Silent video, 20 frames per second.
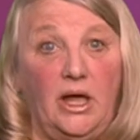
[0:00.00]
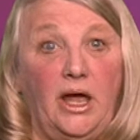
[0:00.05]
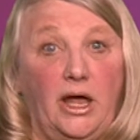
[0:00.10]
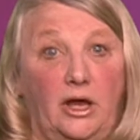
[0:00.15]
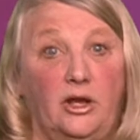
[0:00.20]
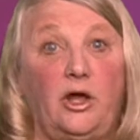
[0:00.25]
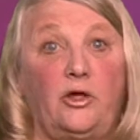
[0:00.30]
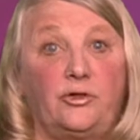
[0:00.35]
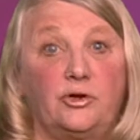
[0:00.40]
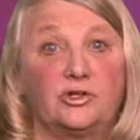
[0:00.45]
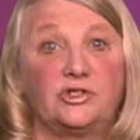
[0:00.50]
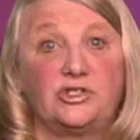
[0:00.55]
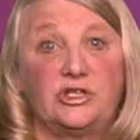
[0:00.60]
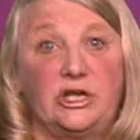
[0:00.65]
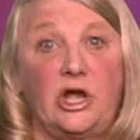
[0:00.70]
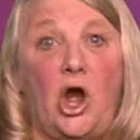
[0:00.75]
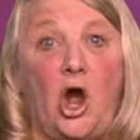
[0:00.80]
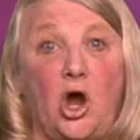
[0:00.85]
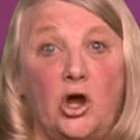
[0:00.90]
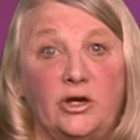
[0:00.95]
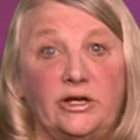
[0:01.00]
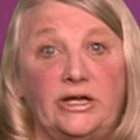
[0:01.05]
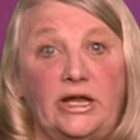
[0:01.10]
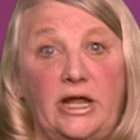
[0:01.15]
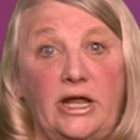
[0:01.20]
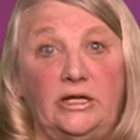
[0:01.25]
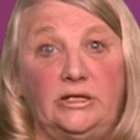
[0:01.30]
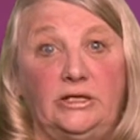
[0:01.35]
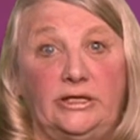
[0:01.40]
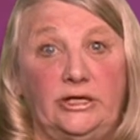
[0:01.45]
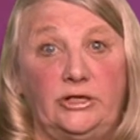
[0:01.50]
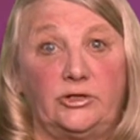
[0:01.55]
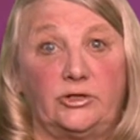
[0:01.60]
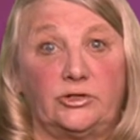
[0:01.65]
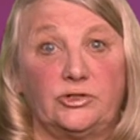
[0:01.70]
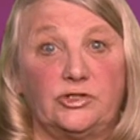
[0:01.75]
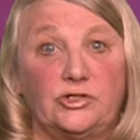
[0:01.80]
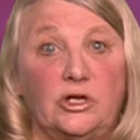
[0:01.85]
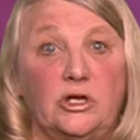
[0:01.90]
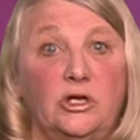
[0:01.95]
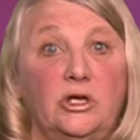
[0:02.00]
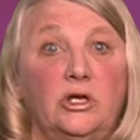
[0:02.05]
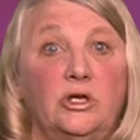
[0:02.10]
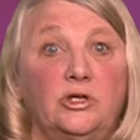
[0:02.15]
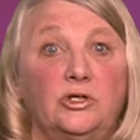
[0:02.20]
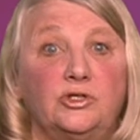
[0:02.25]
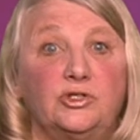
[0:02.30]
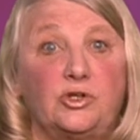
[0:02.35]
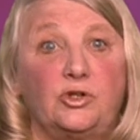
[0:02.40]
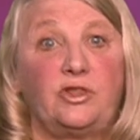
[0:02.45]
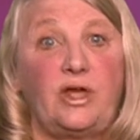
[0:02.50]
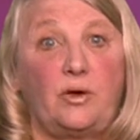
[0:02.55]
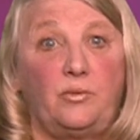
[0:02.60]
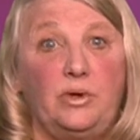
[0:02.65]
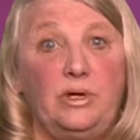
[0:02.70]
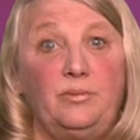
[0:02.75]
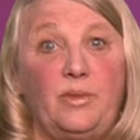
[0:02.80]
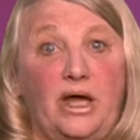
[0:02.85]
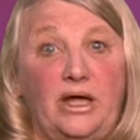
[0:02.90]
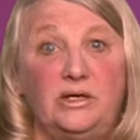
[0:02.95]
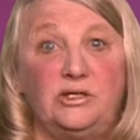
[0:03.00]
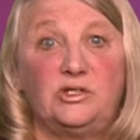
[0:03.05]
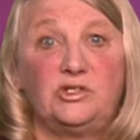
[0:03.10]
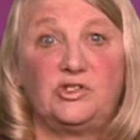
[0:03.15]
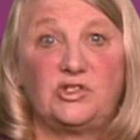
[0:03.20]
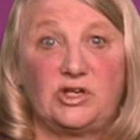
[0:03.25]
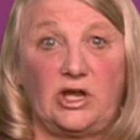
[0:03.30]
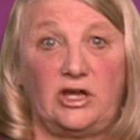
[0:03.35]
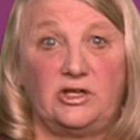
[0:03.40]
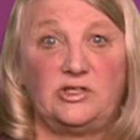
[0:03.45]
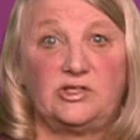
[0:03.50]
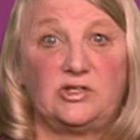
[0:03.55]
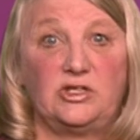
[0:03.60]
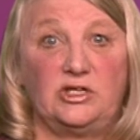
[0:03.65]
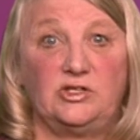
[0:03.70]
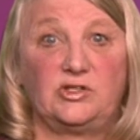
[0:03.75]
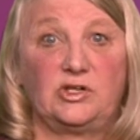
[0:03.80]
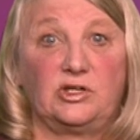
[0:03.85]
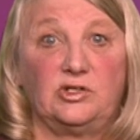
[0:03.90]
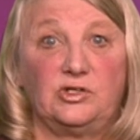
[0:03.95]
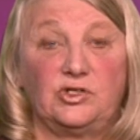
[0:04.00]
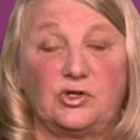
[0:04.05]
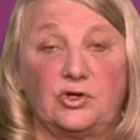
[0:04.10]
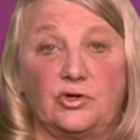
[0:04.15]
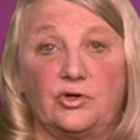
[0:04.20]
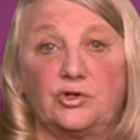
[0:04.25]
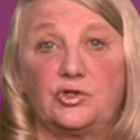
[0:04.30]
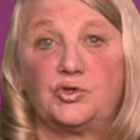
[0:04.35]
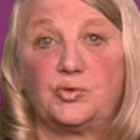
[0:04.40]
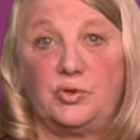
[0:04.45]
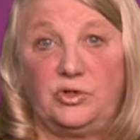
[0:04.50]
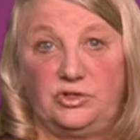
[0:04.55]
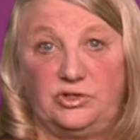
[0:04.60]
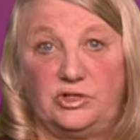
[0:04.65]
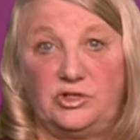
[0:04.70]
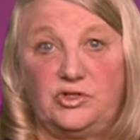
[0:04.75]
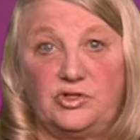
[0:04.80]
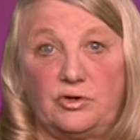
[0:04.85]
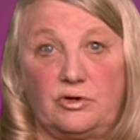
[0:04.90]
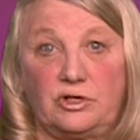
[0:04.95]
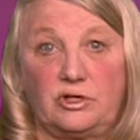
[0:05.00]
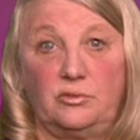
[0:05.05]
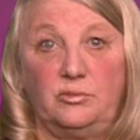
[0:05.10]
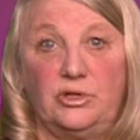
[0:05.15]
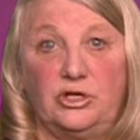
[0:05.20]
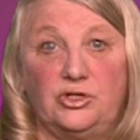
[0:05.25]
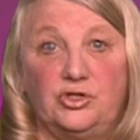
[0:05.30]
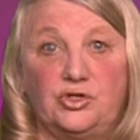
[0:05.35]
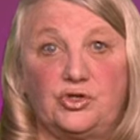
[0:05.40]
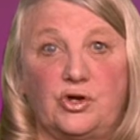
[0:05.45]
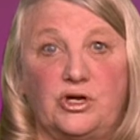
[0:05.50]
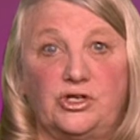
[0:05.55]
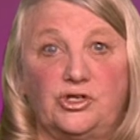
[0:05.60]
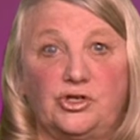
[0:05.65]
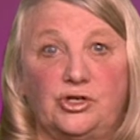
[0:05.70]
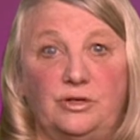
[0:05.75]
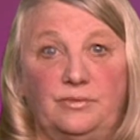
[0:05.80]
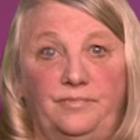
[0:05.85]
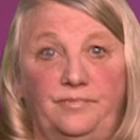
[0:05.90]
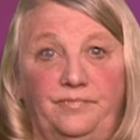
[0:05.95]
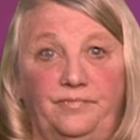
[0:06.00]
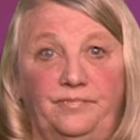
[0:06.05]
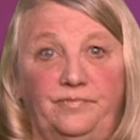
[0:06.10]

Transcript: and other CREA leaders so that we might discuss these concerns with district administration.